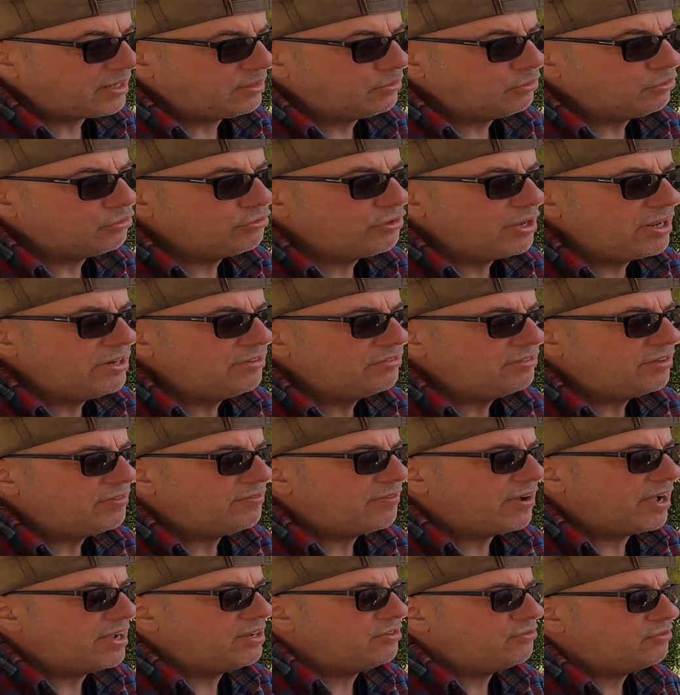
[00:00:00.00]
To change the
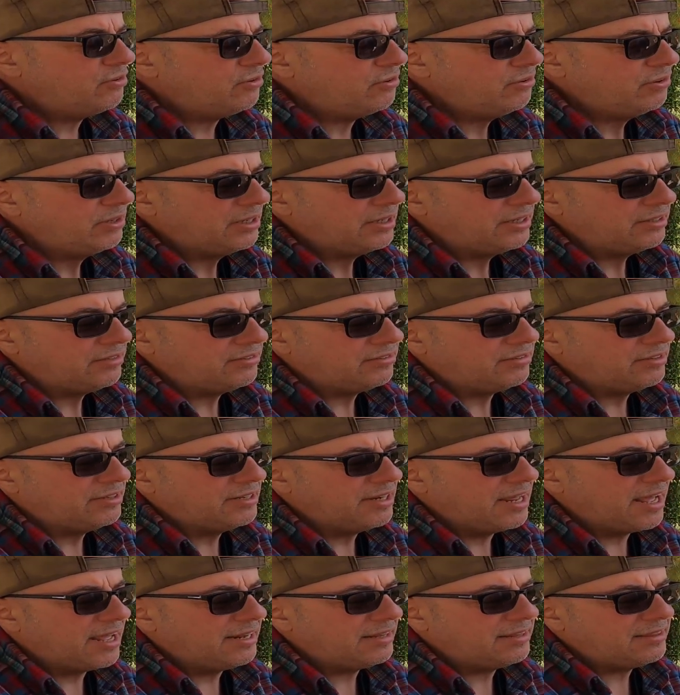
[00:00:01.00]
visor, it's
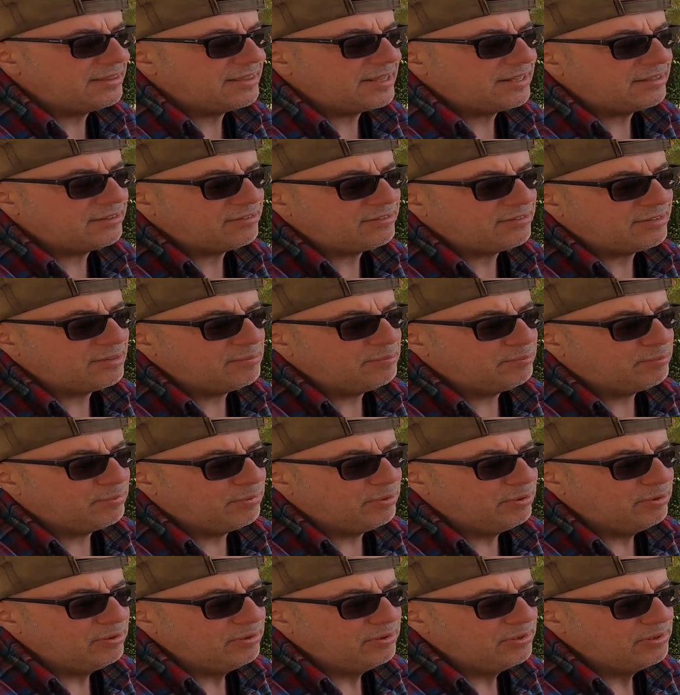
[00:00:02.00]
not that
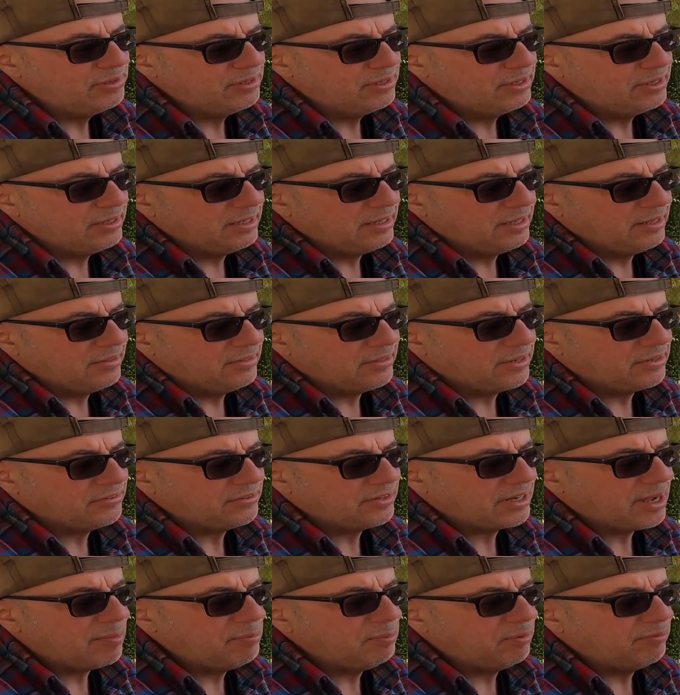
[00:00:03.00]
simple. There is
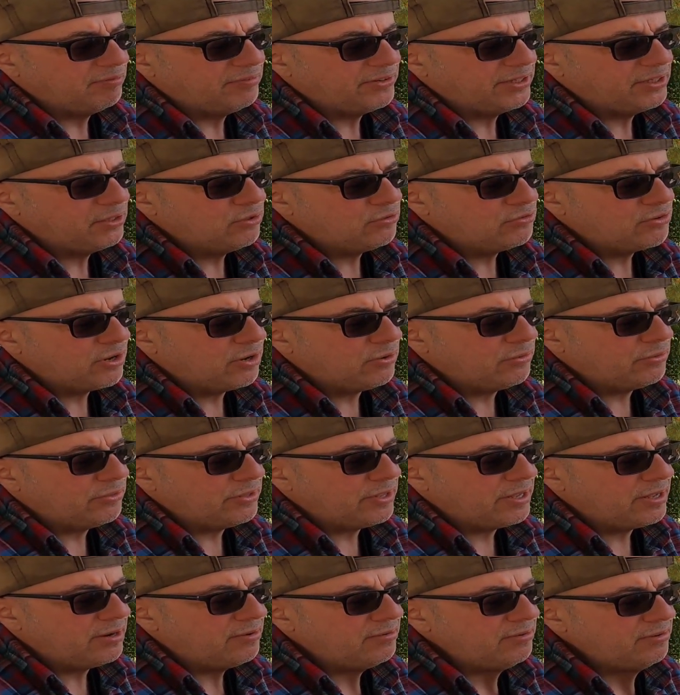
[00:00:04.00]
a couple of videos out
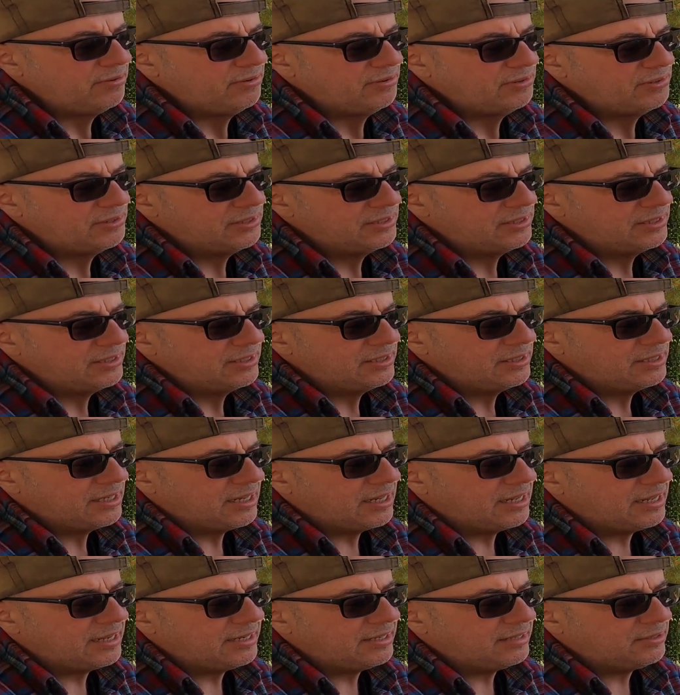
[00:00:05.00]
there,
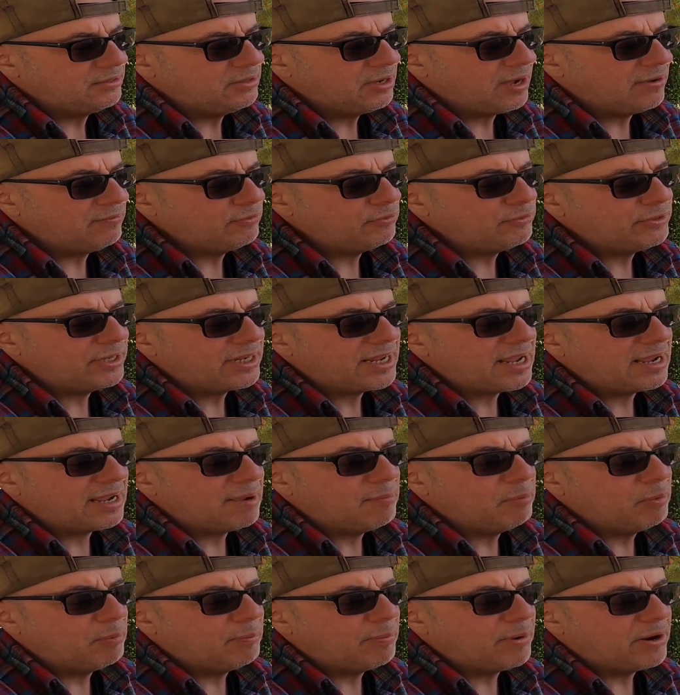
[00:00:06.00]
and you have to take a
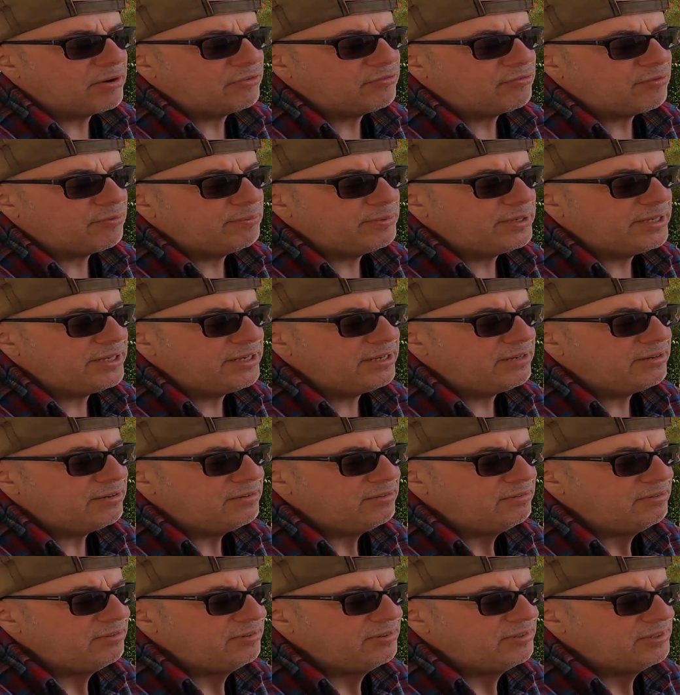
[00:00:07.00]
couple of parts from
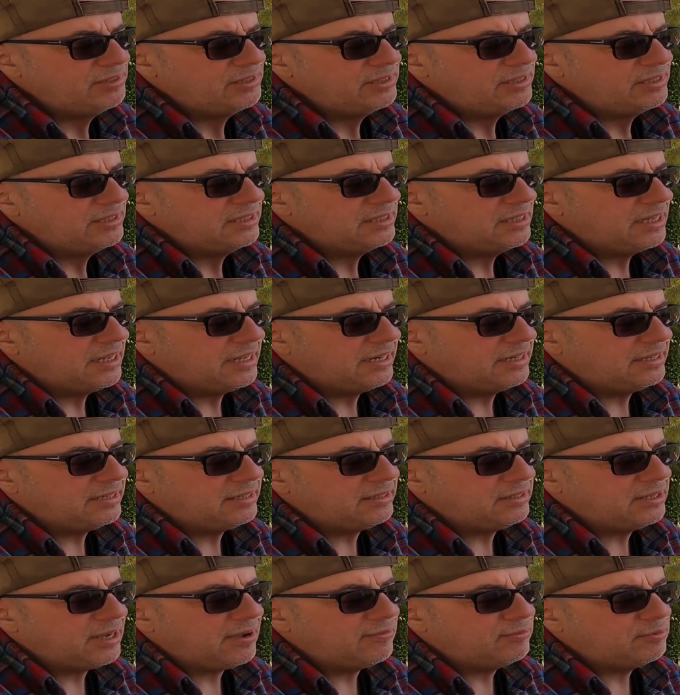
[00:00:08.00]
here,
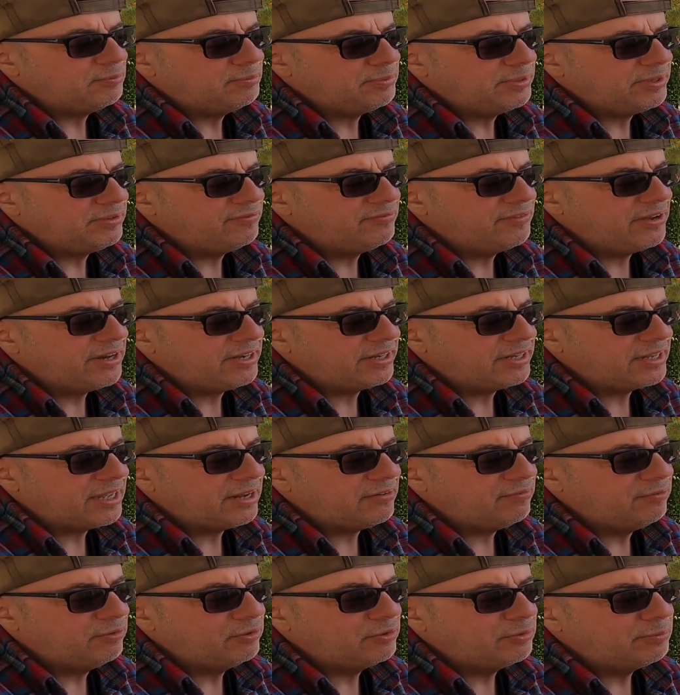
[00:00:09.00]
and you have to be very
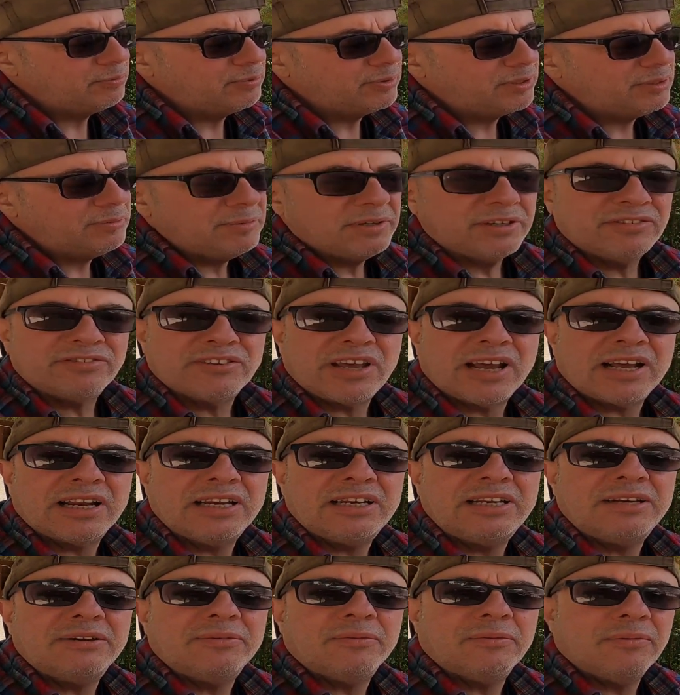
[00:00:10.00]
careful to put them
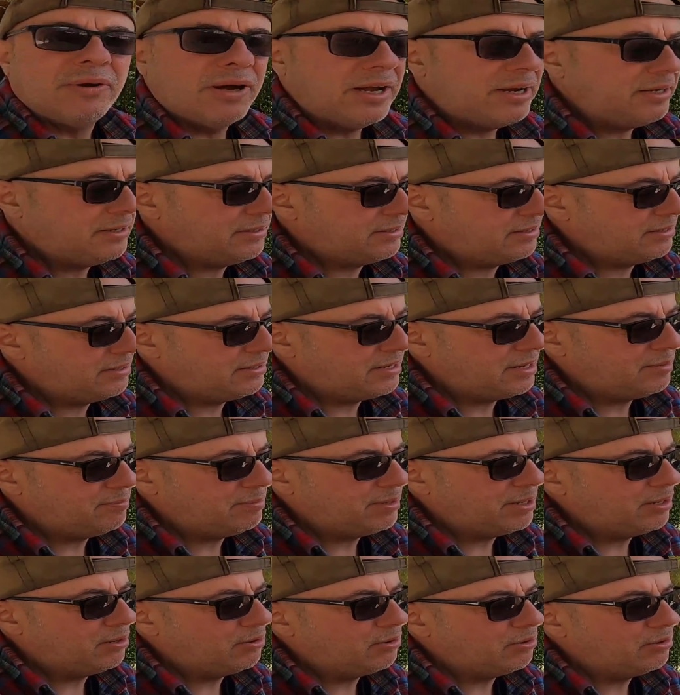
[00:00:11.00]
exactly where they
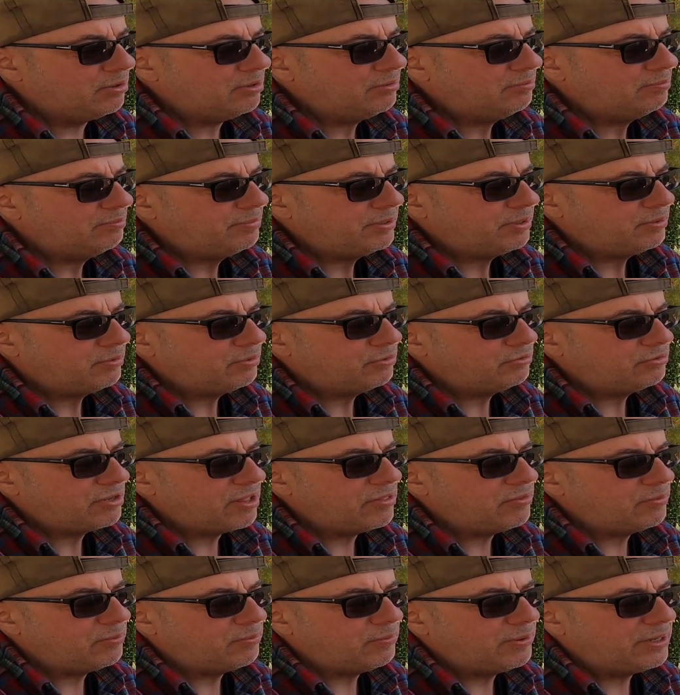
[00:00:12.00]
belong, because
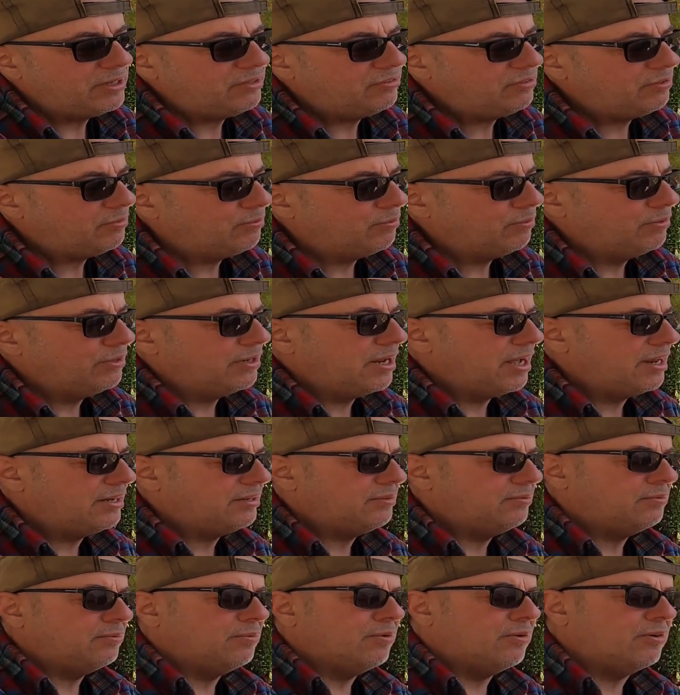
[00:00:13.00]
otherwise it will
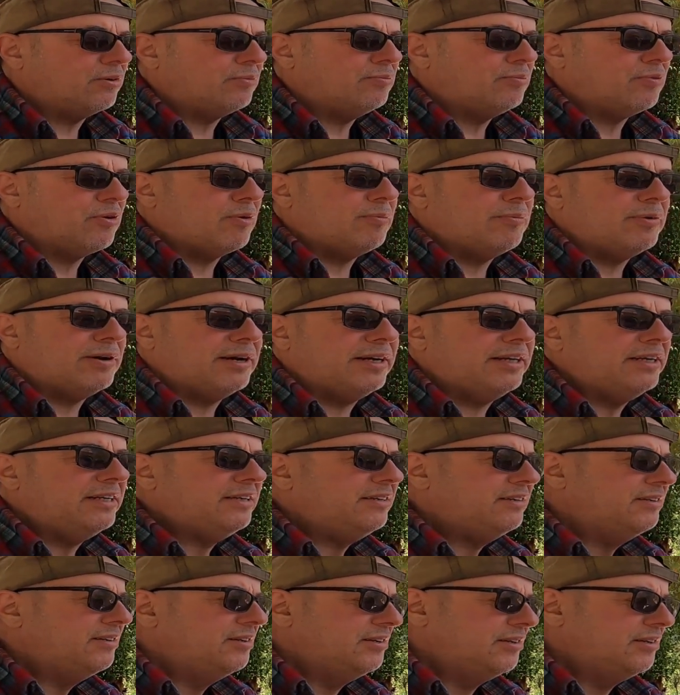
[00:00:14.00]
not work properly.